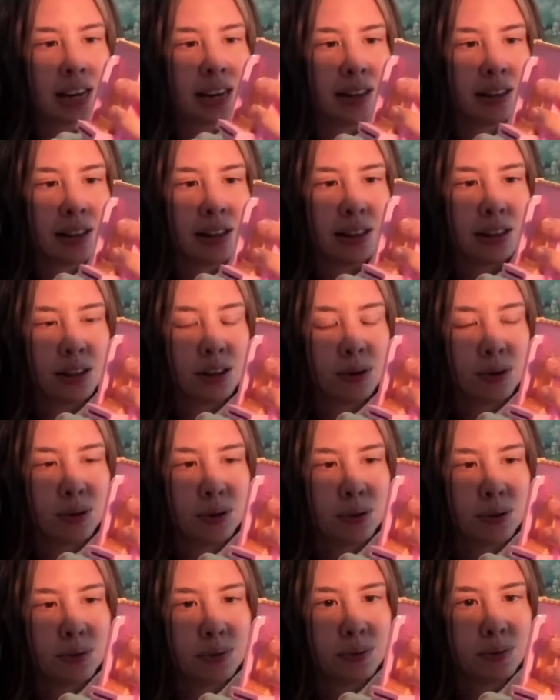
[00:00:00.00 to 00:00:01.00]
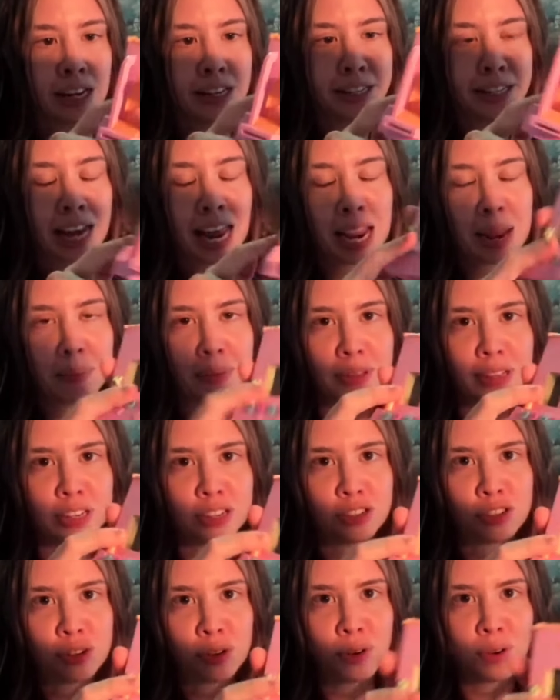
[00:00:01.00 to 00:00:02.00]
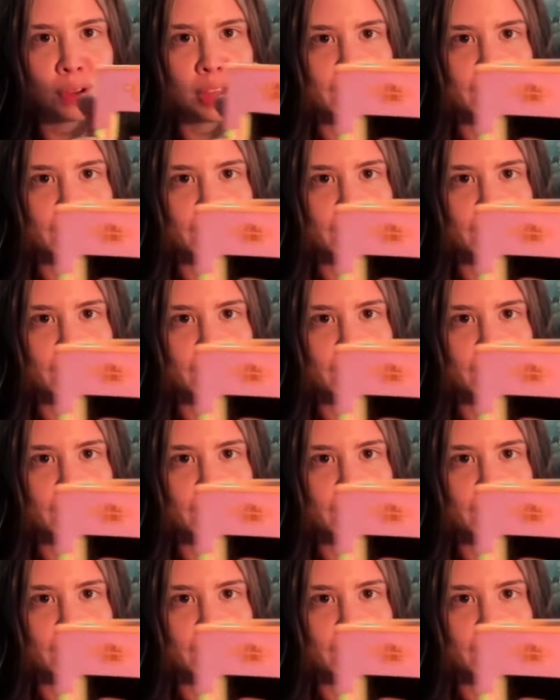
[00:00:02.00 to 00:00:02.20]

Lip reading: the little table and door it